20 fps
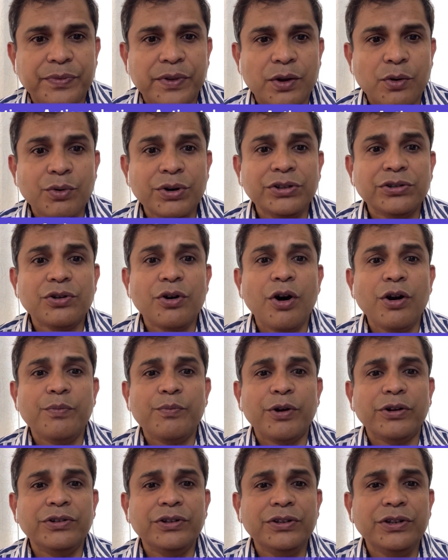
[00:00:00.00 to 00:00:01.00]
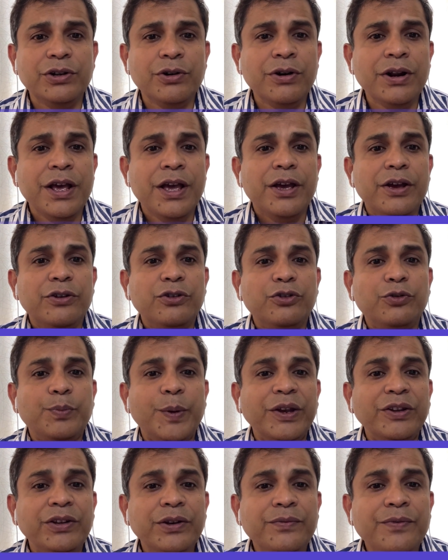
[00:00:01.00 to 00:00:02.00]
What is called procedure?
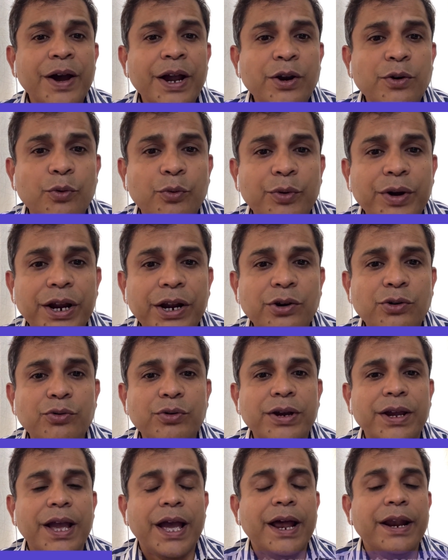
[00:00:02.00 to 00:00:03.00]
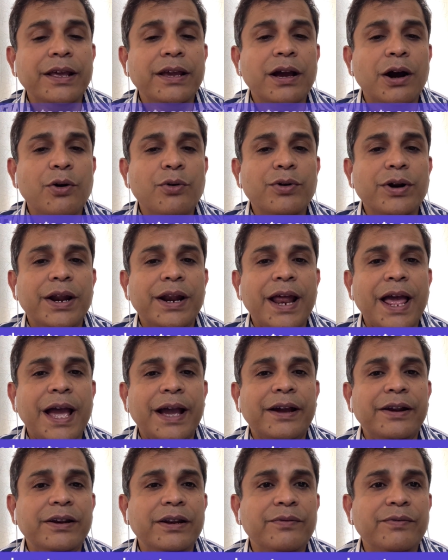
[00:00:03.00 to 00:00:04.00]
Specified way to carry out an
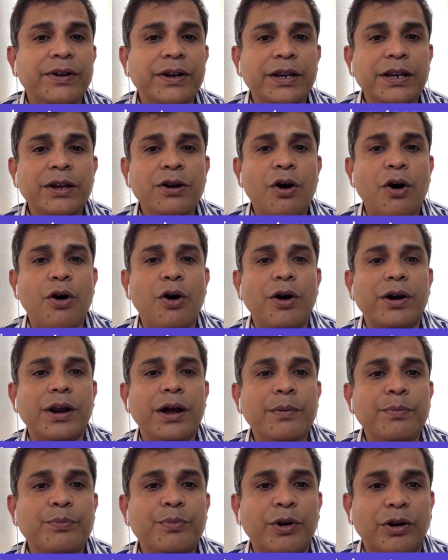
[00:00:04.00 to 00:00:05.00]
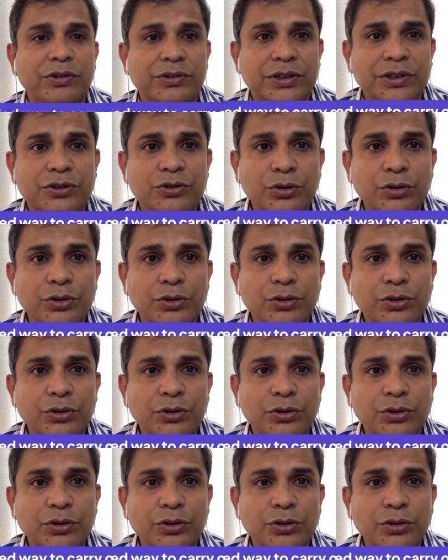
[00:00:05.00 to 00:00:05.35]
activity or a process.